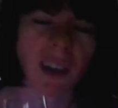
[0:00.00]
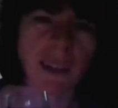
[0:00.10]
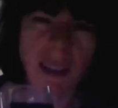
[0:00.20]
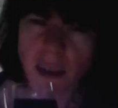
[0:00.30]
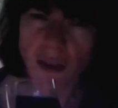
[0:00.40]

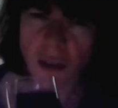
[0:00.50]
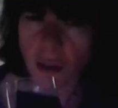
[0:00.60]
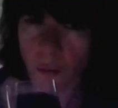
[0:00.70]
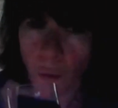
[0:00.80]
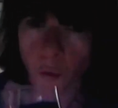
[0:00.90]
And this is just a
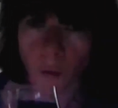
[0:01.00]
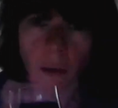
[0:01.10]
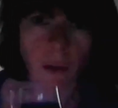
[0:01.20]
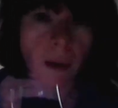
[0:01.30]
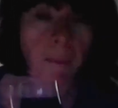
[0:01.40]
small
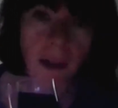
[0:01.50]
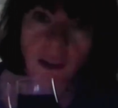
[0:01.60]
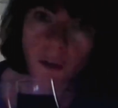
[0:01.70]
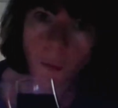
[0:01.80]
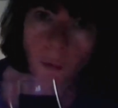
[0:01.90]
one.
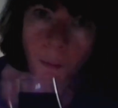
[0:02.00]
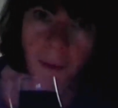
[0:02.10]
Imagine what it